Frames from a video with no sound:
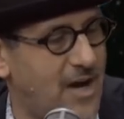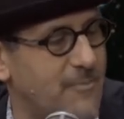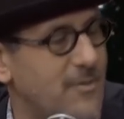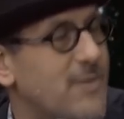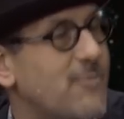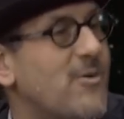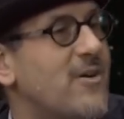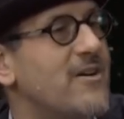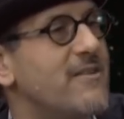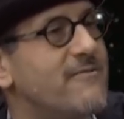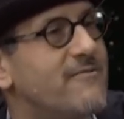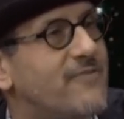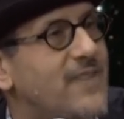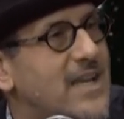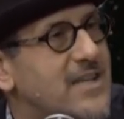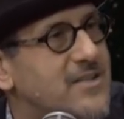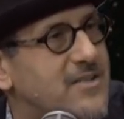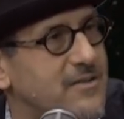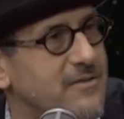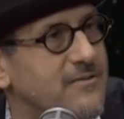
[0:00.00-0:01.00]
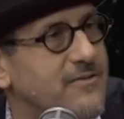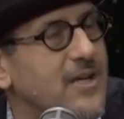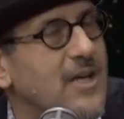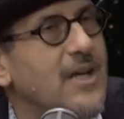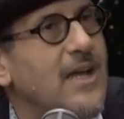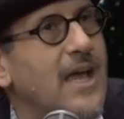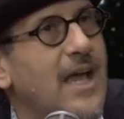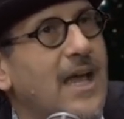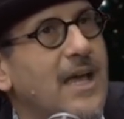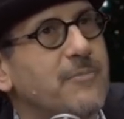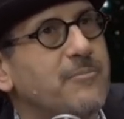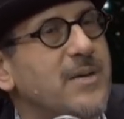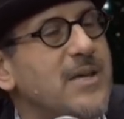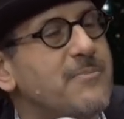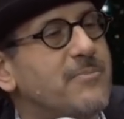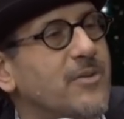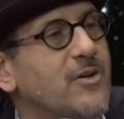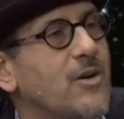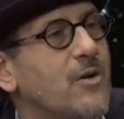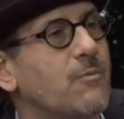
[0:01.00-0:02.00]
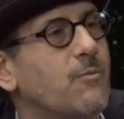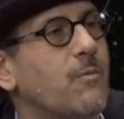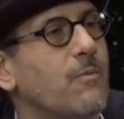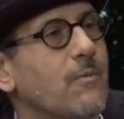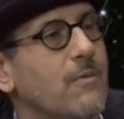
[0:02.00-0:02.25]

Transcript: We were inventive. Right. And people are...